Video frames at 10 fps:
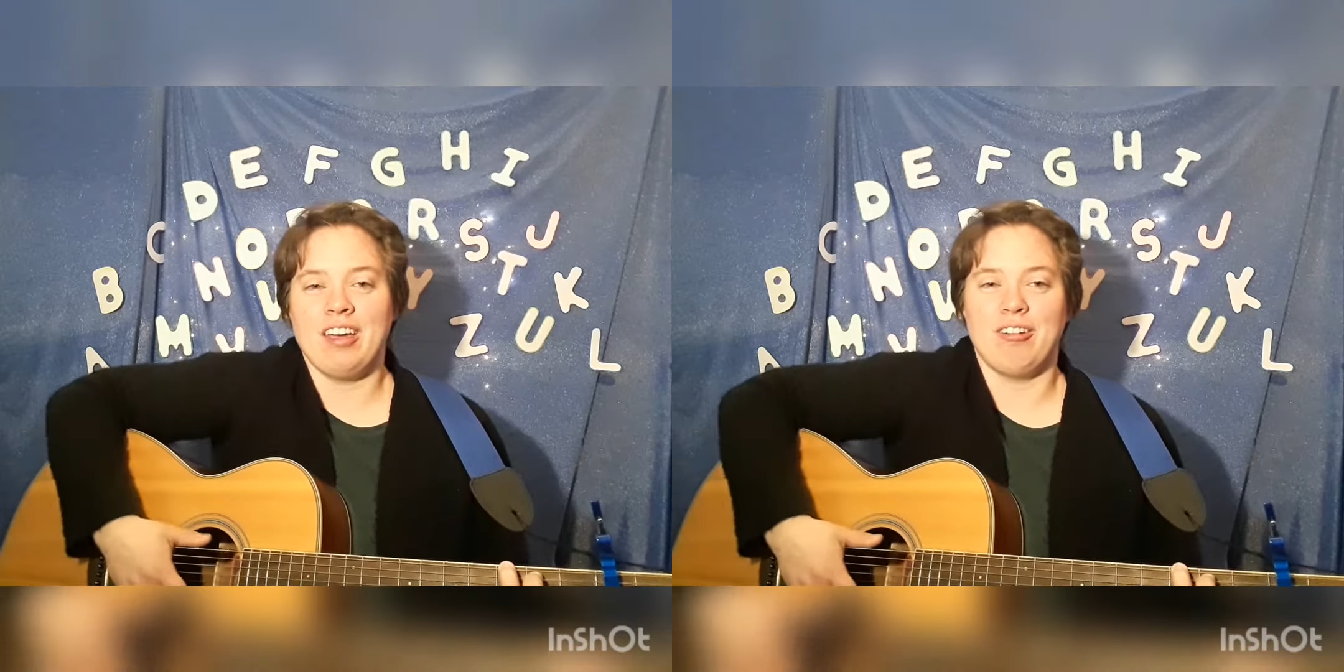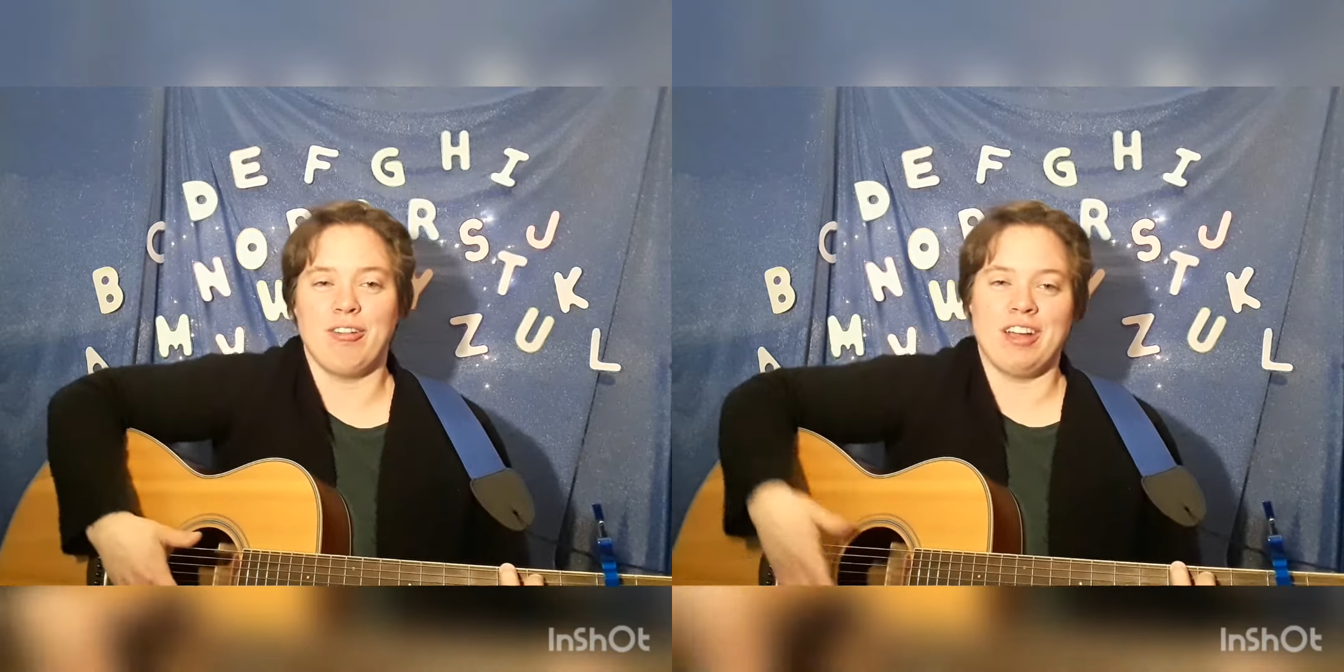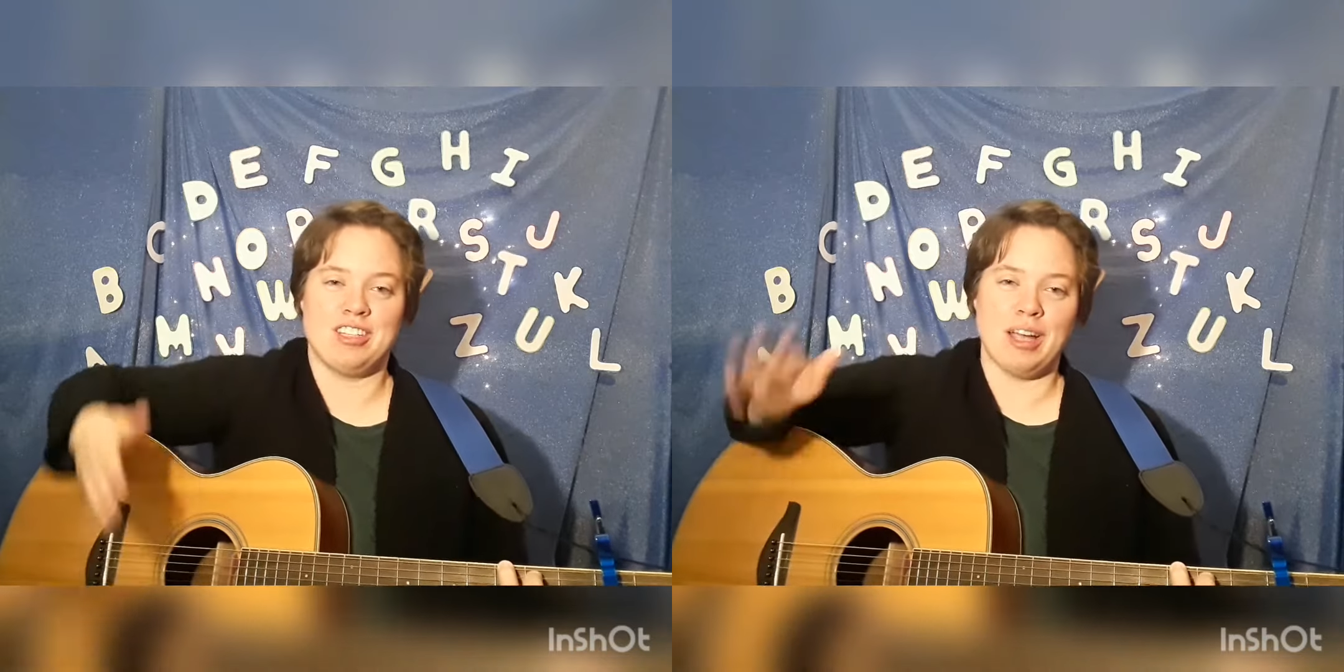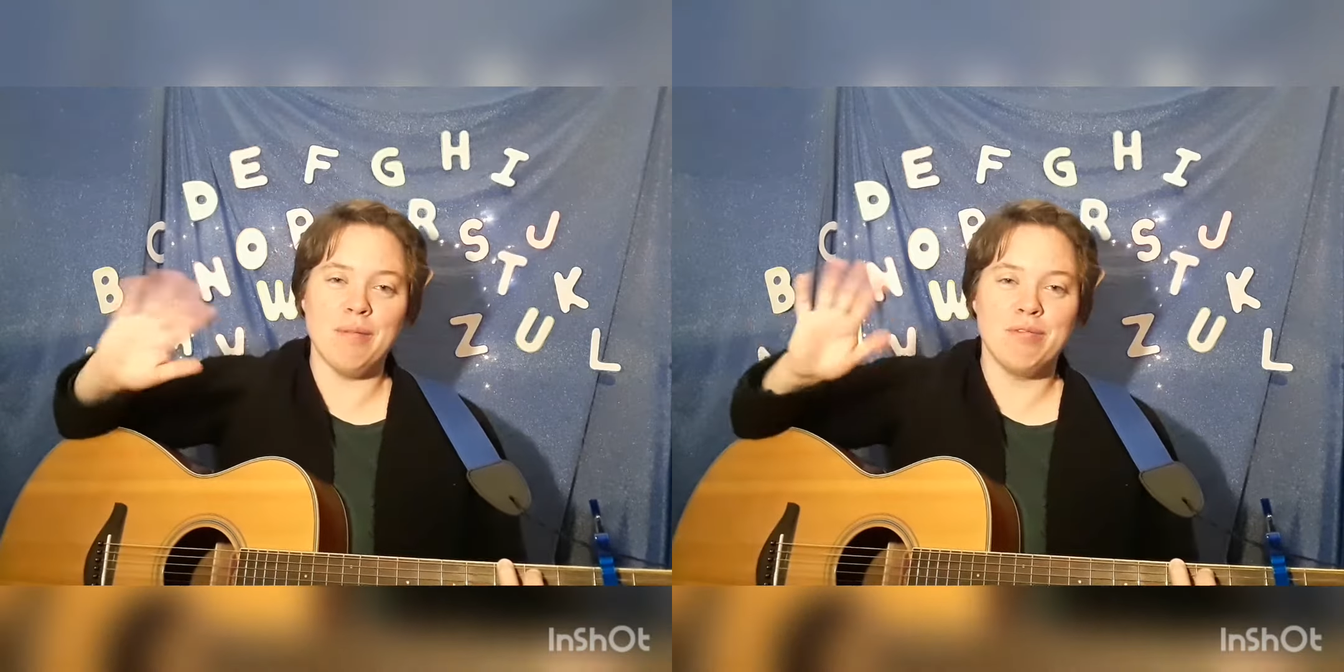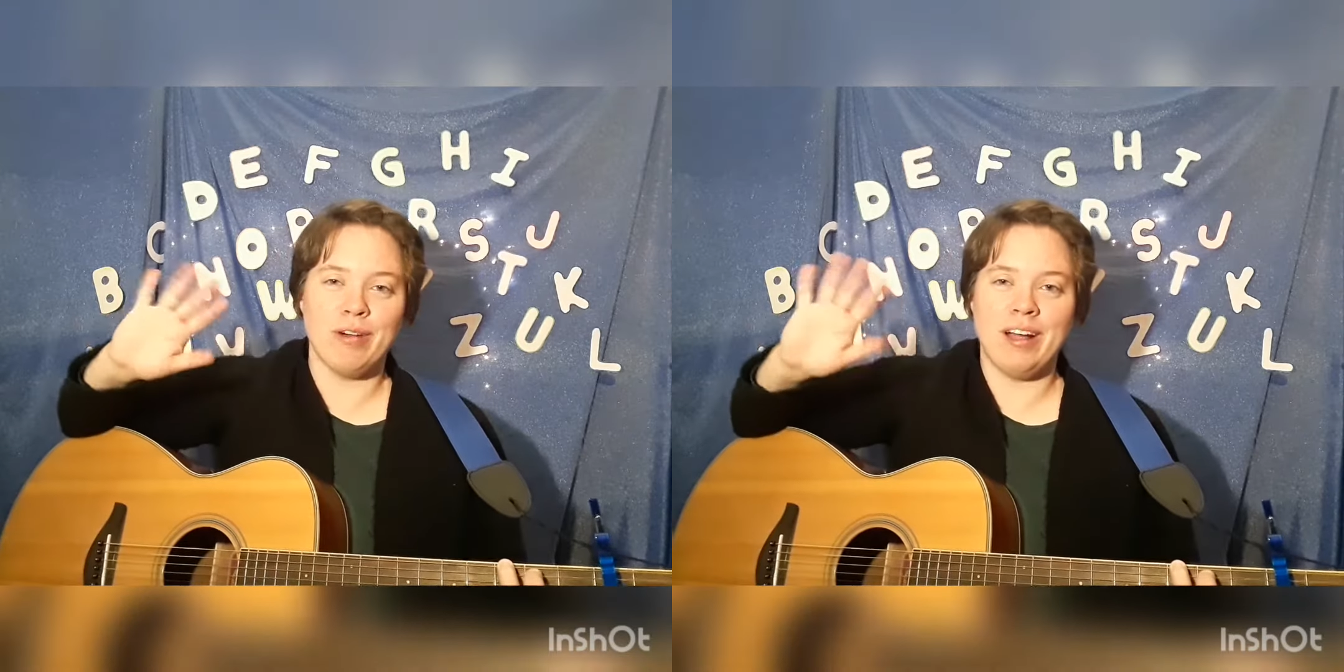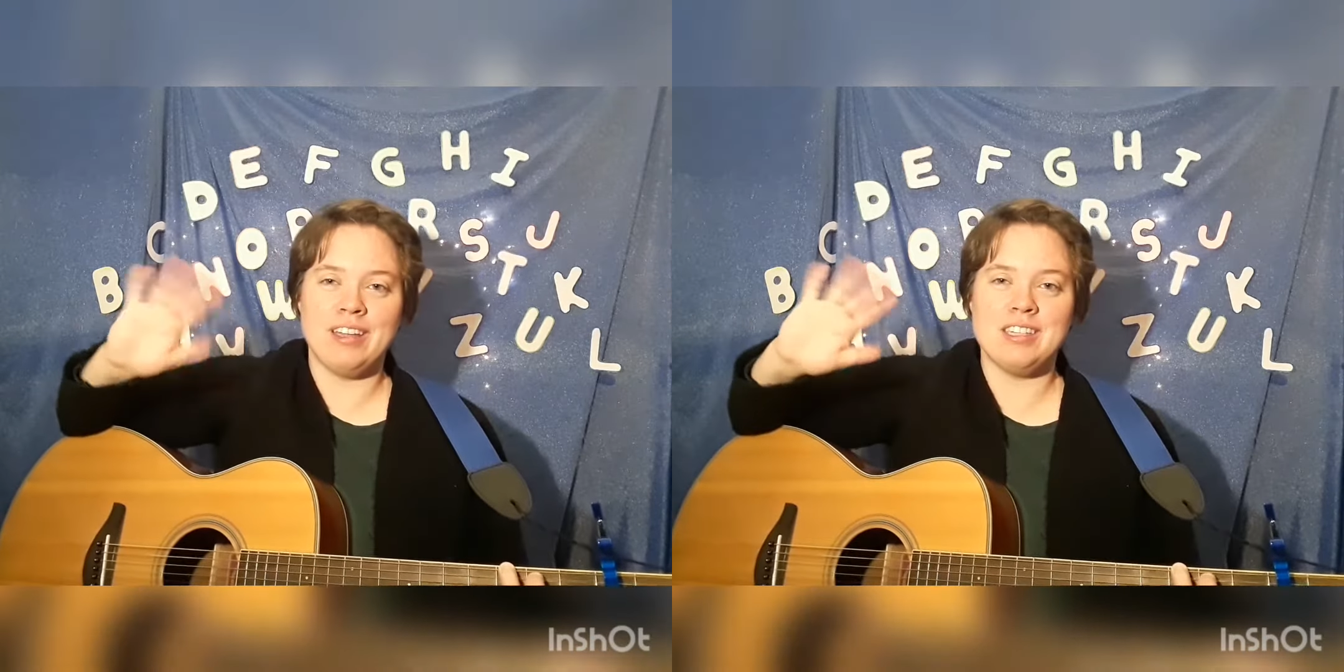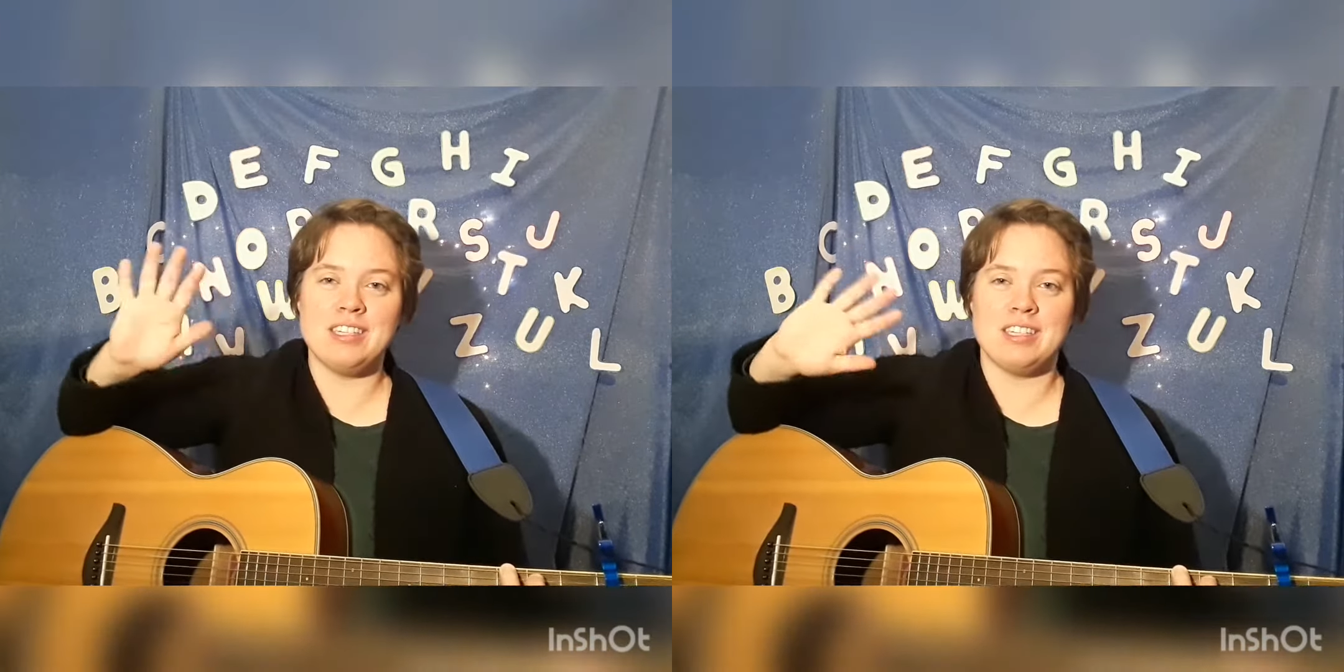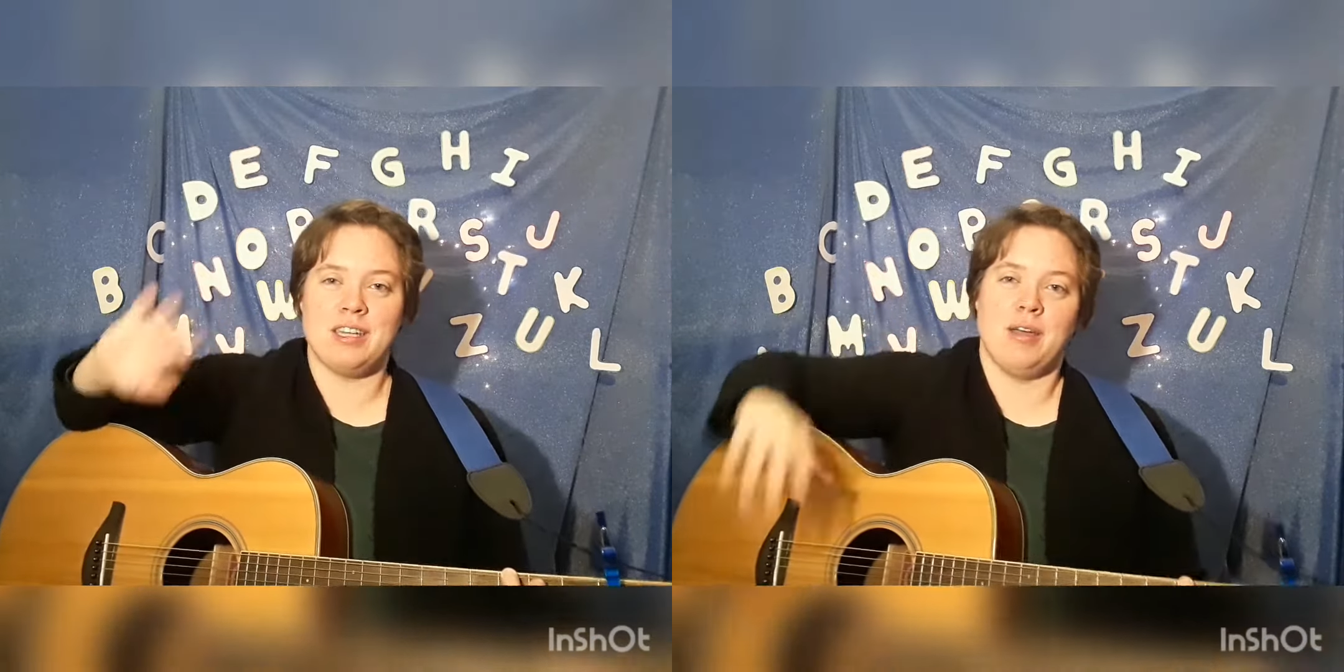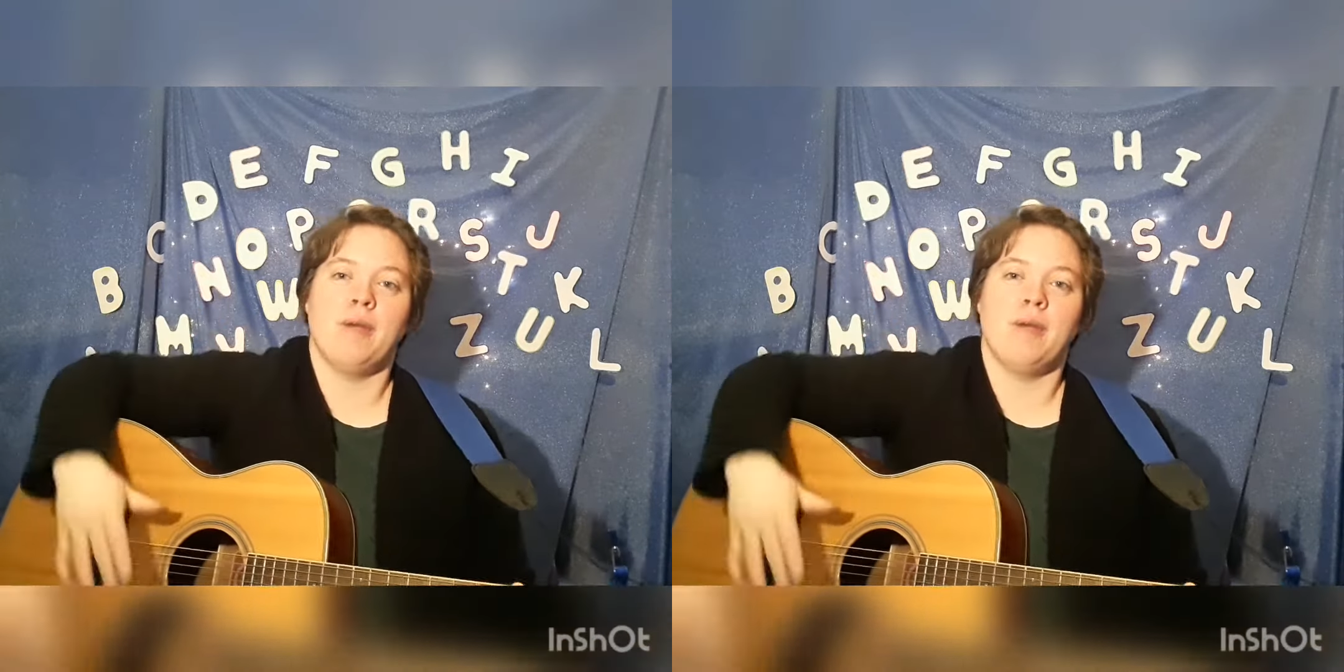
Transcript: Great job, friends!